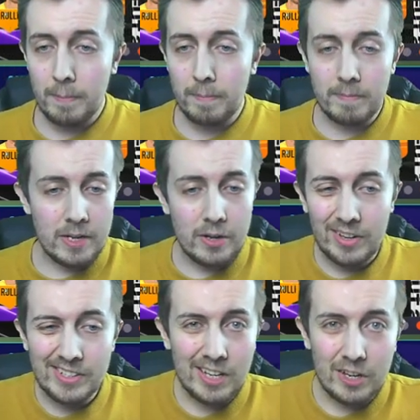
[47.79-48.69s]
you know, as
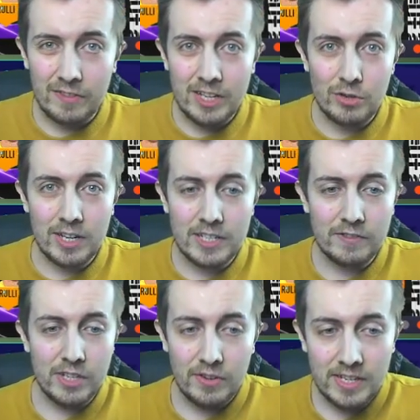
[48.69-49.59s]
a kind of interactive
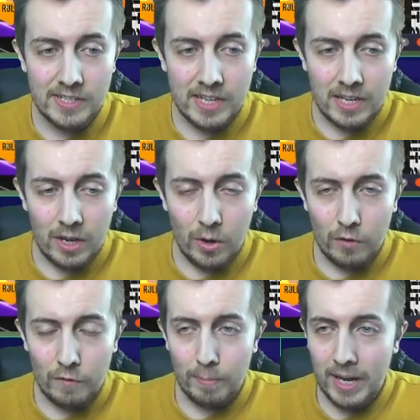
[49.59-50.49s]
series
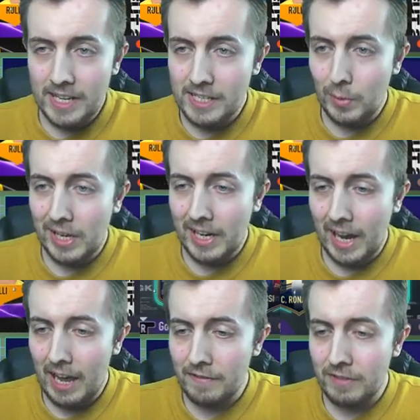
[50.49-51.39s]
of players that we could
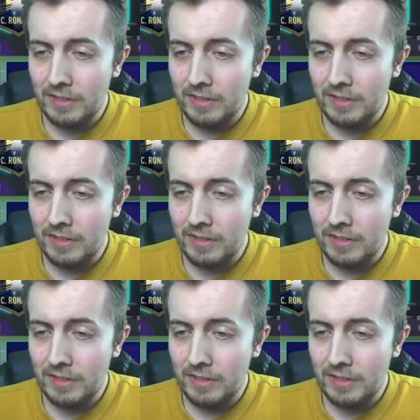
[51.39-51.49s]
have and